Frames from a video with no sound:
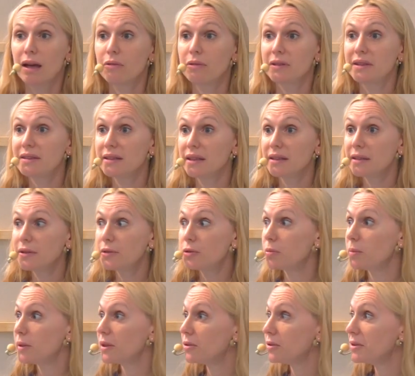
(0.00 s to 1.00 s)
We decided
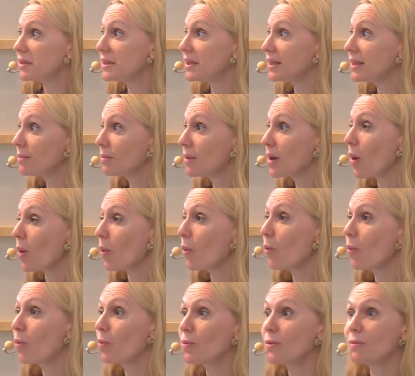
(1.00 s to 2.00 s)
to build a team
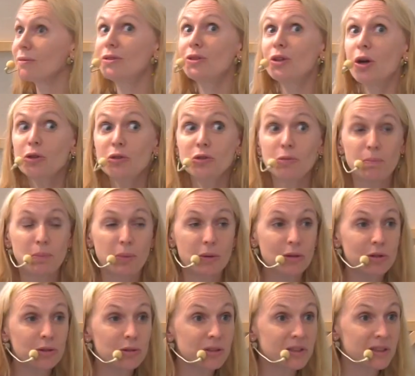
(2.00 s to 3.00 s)
who not
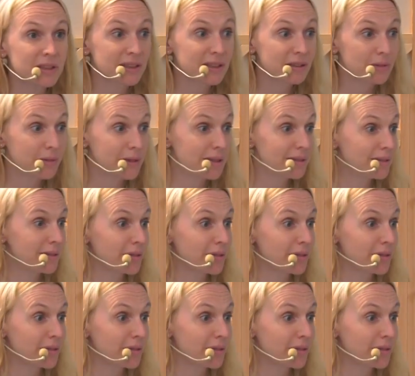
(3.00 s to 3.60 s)
polluted with